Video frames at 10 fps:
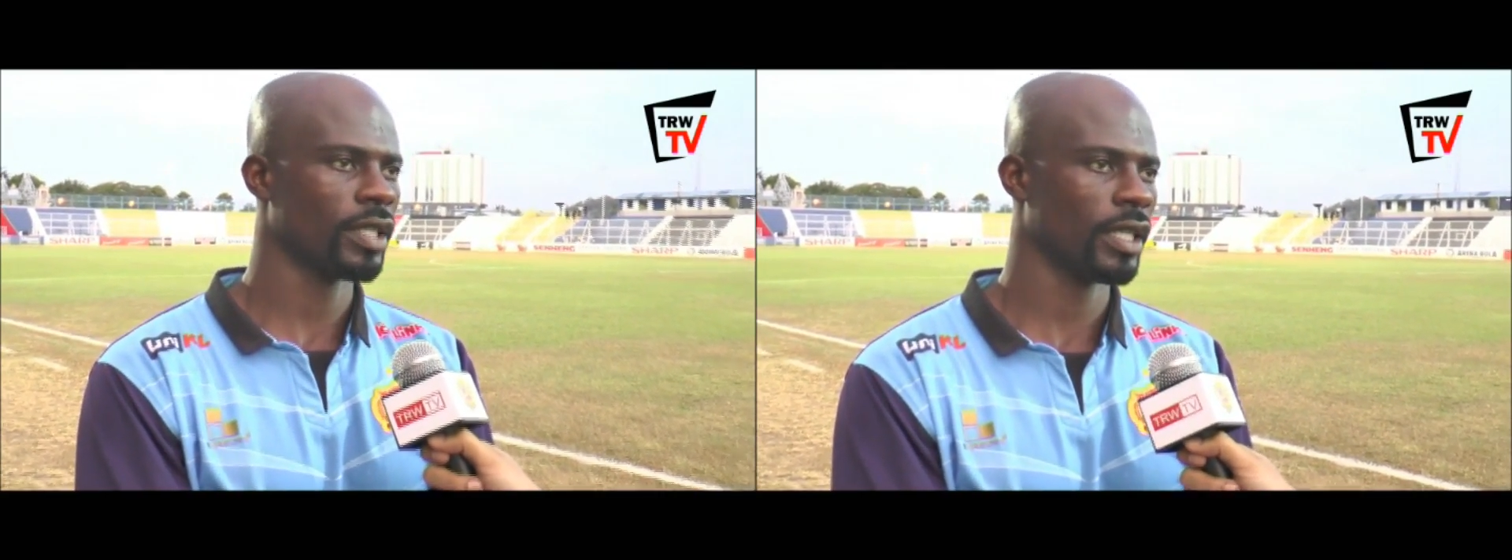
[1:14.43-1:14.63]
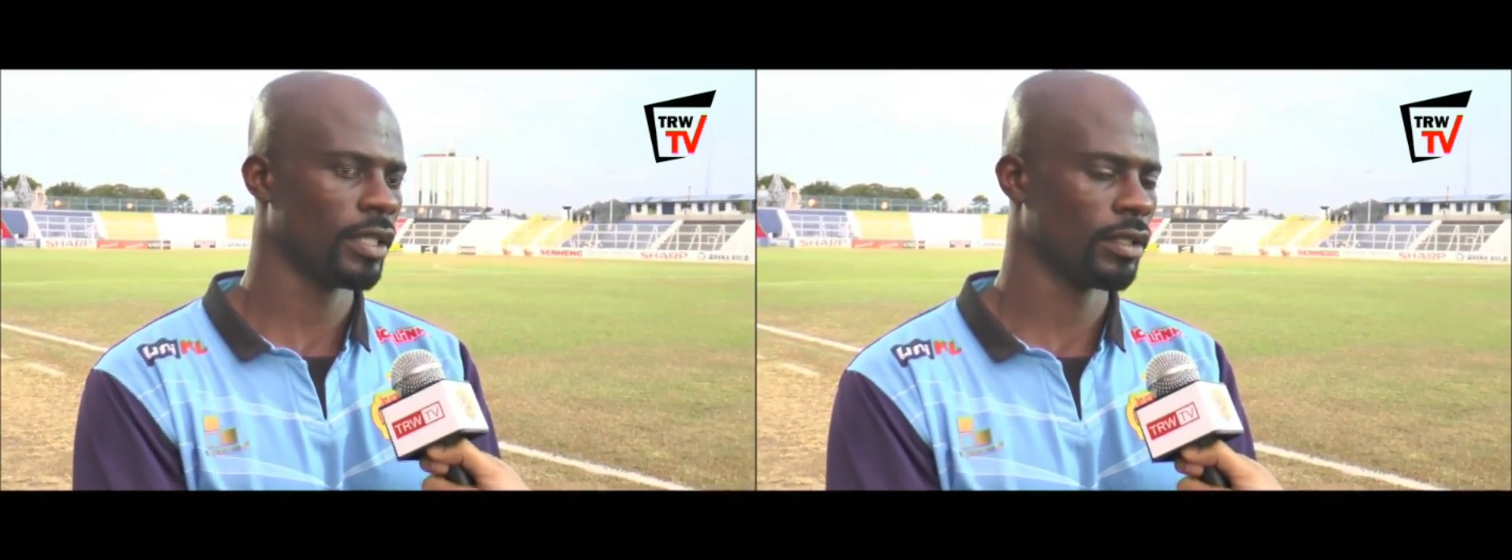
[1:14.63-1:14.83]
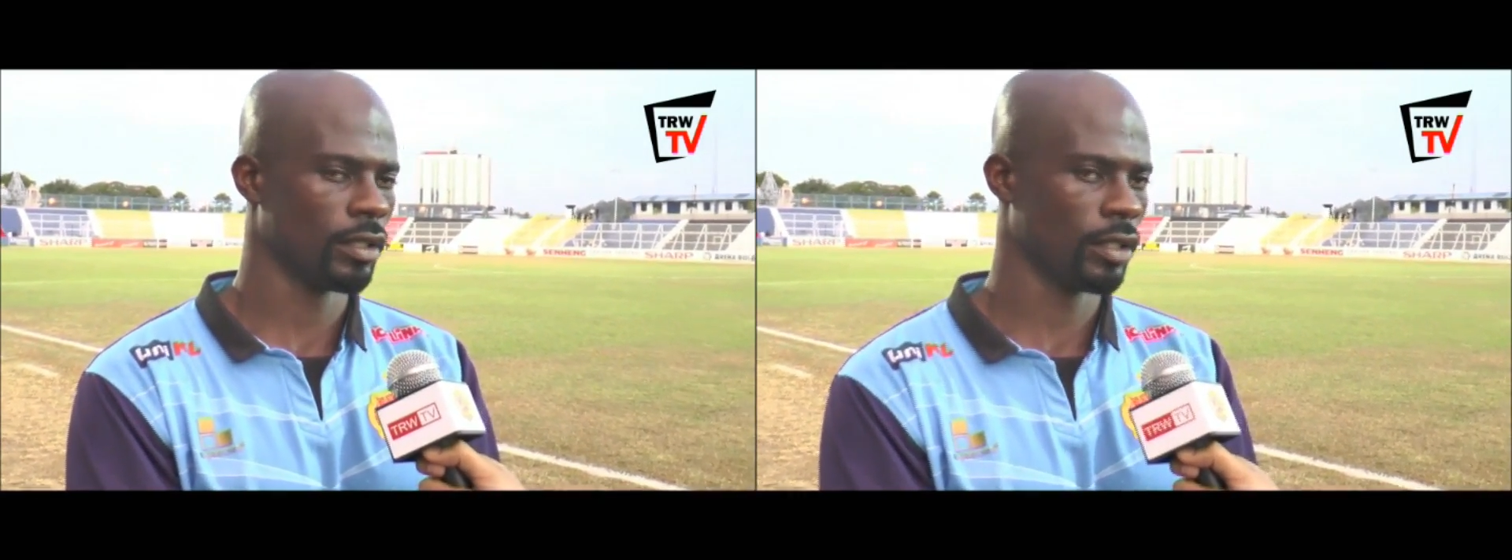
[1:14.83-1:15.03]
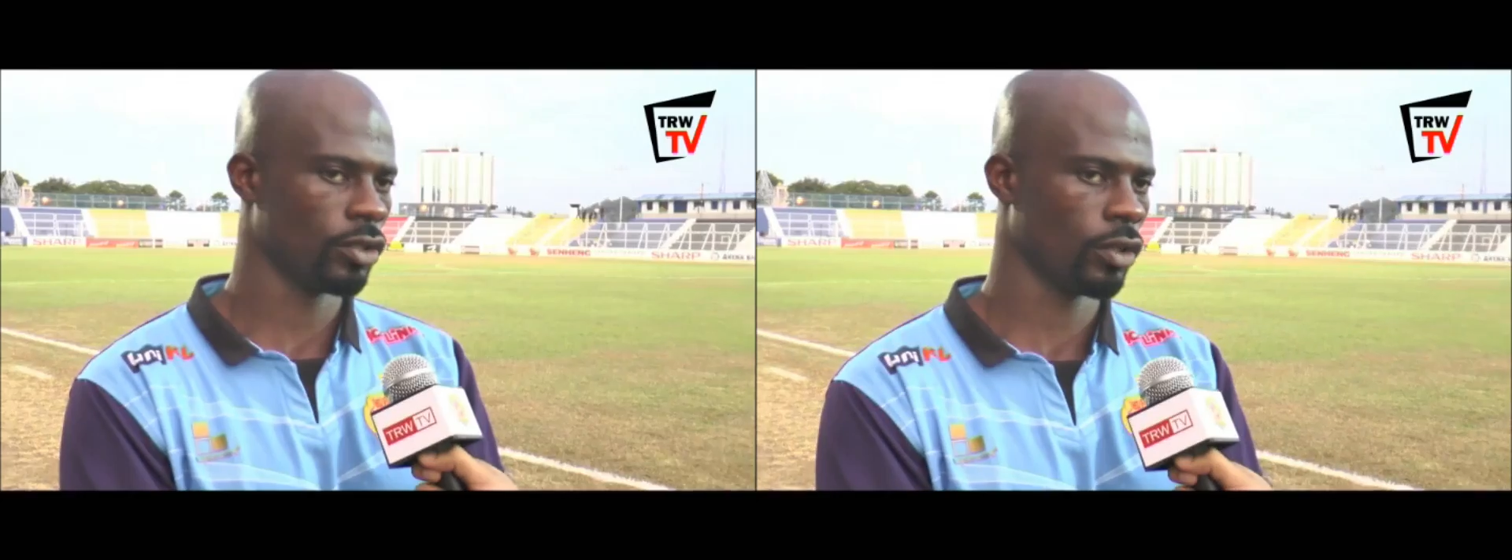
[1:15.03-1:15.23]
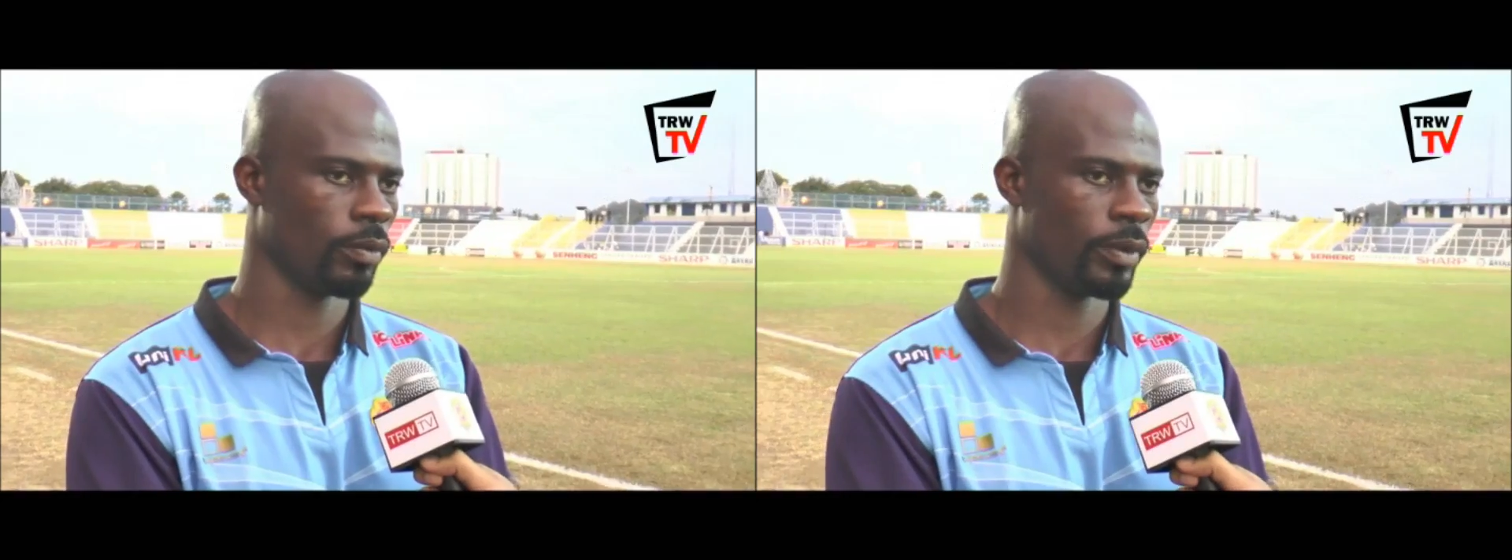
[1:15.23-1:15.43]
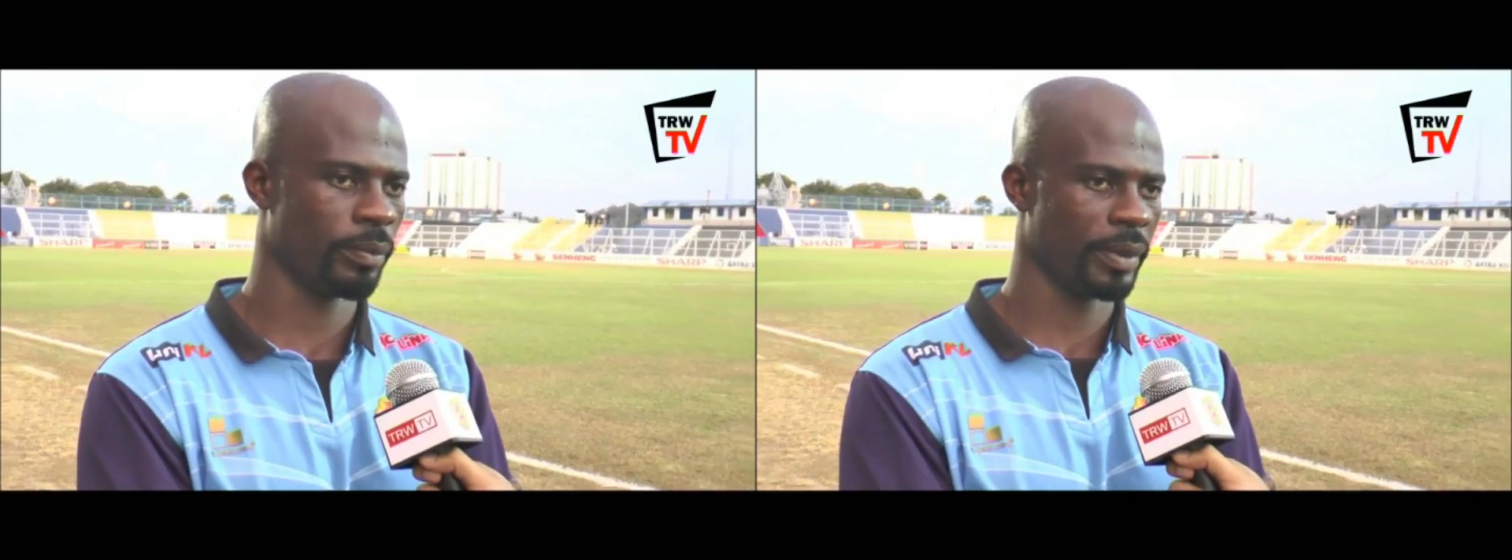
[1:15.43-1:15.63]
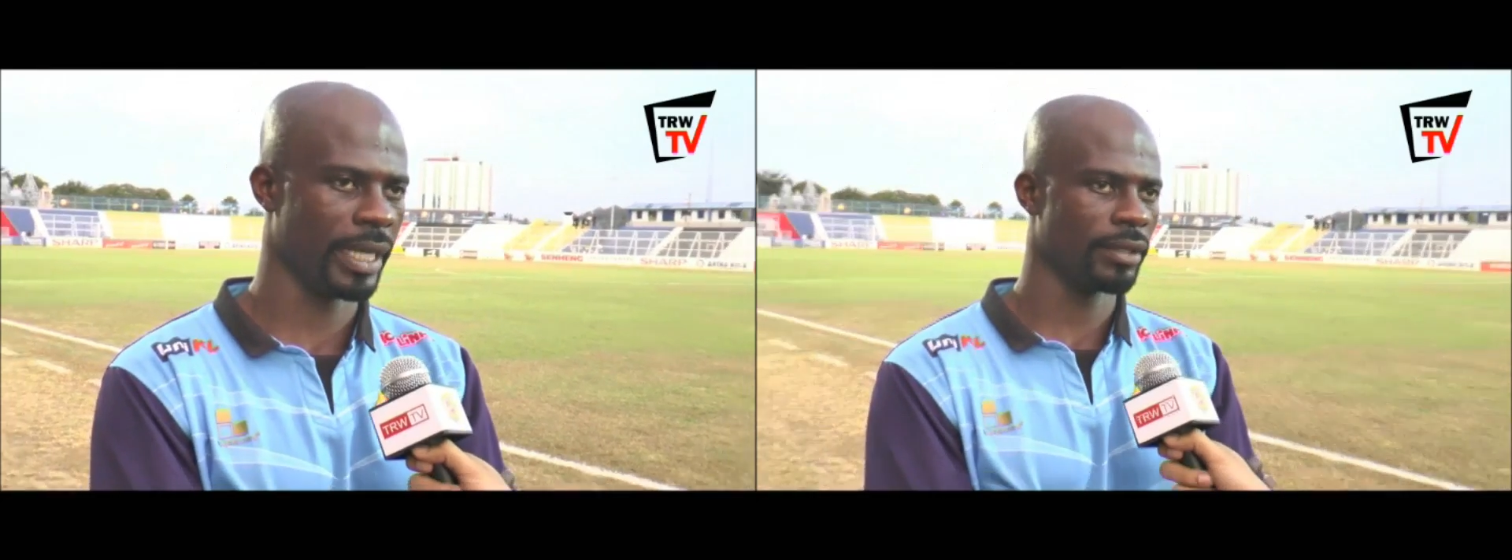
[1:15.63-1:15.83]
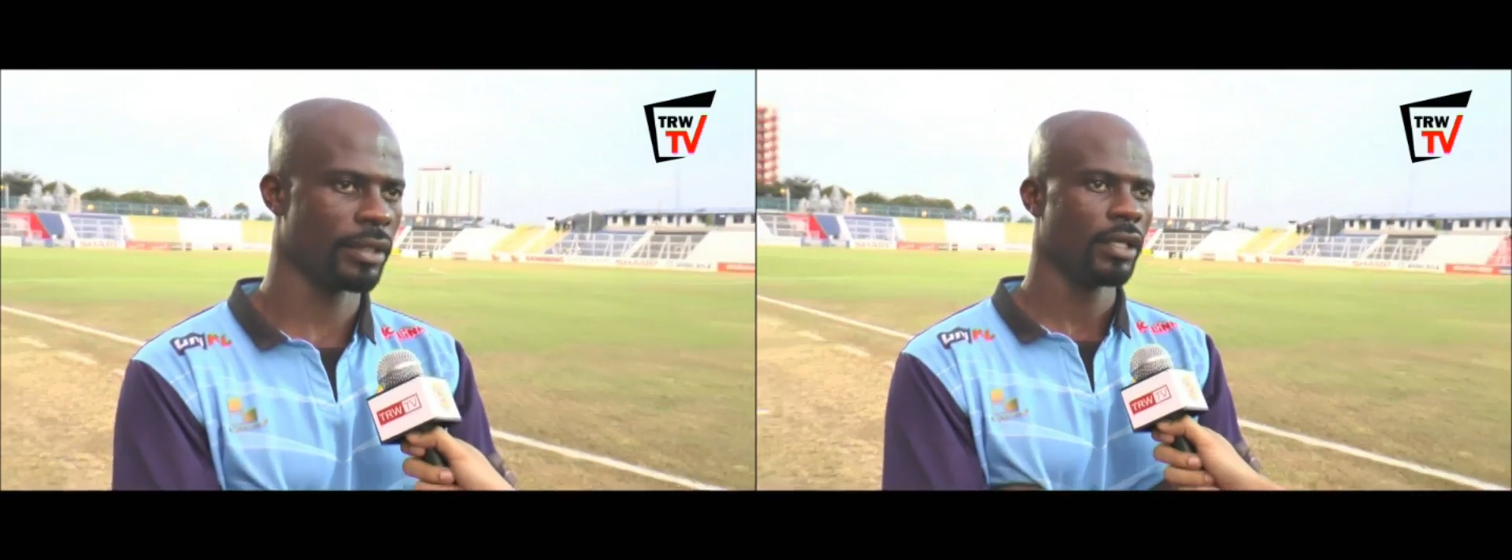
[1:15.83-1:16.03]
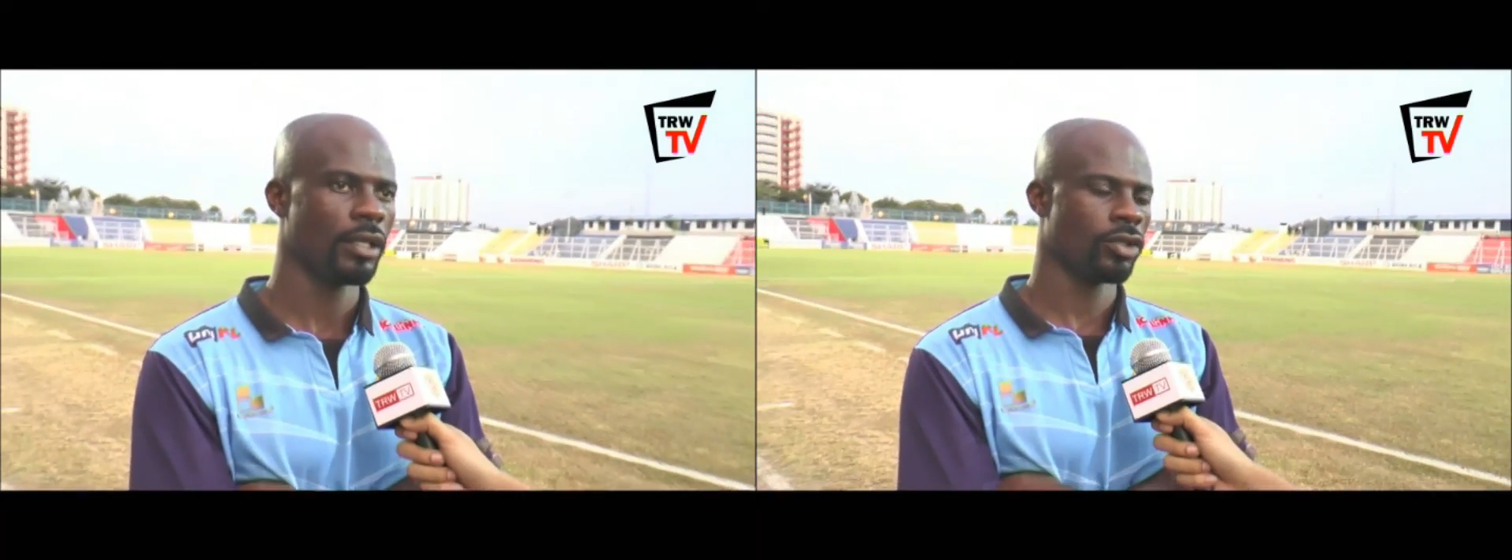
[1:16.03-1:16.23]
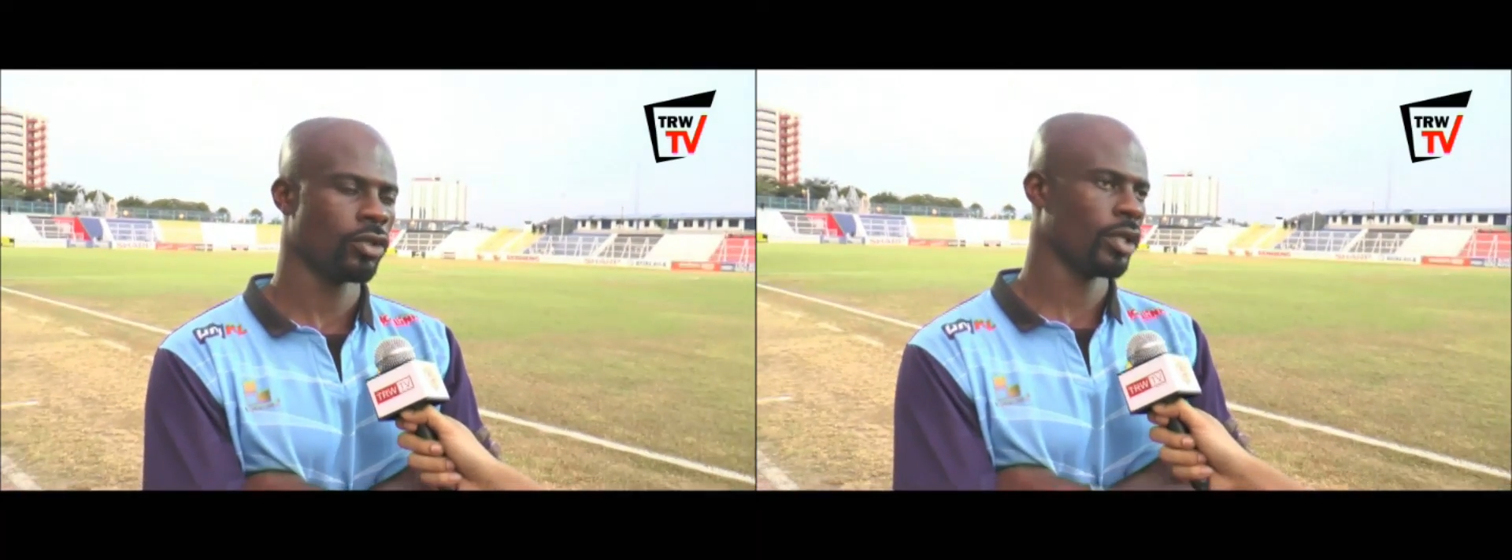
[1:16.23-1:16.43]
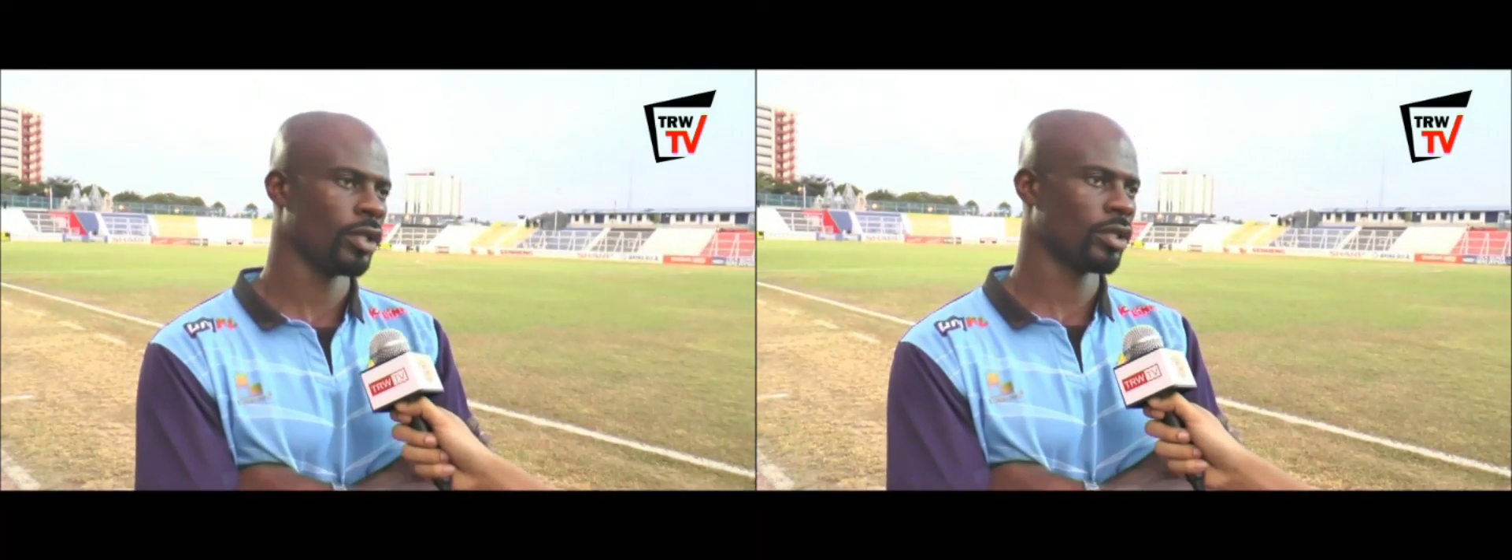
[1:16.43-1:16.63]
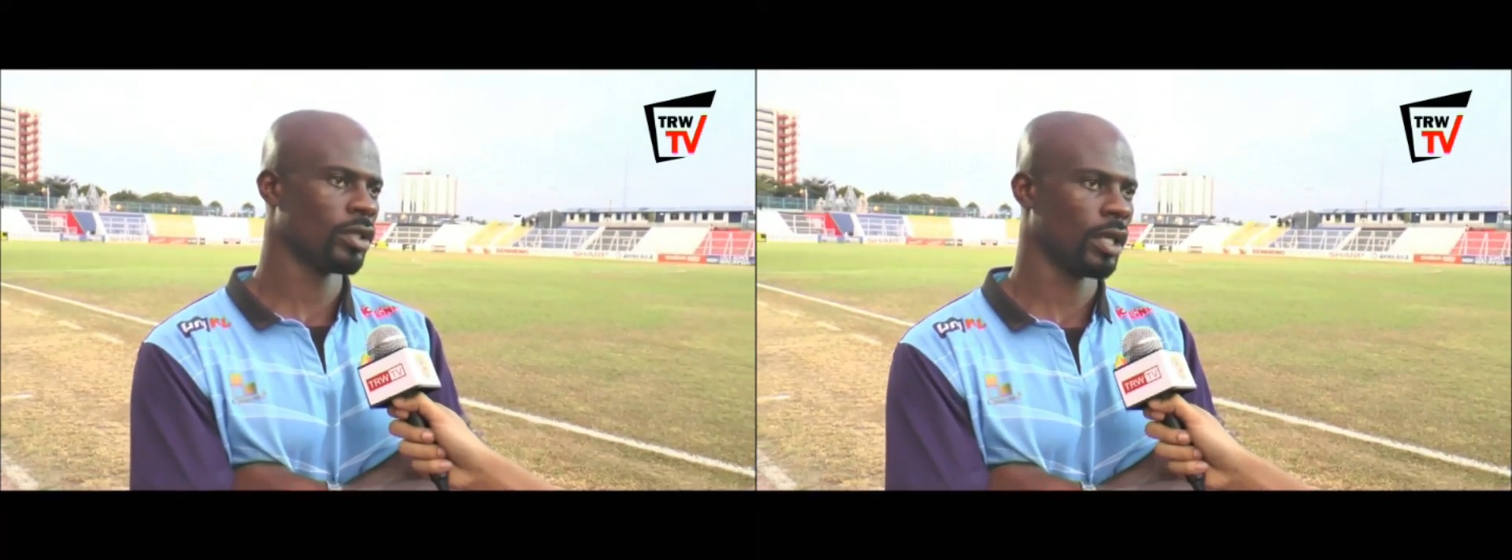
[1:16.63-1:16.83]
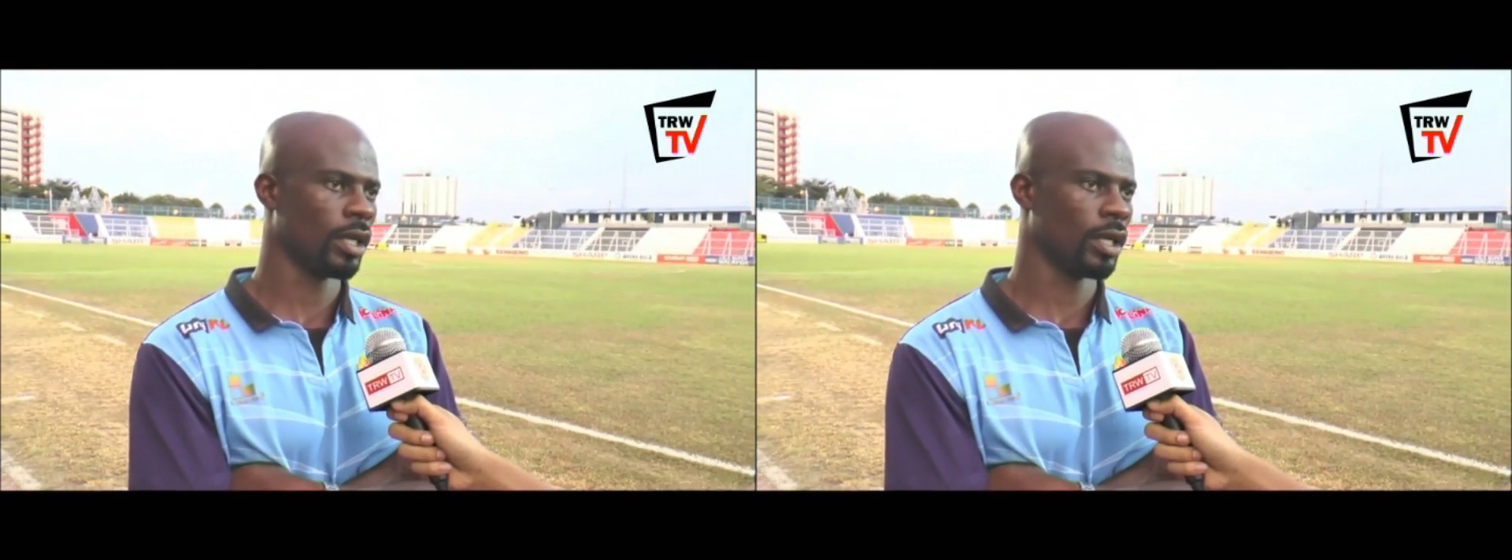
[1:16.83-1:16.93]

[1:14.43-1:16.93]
and he's not been played to his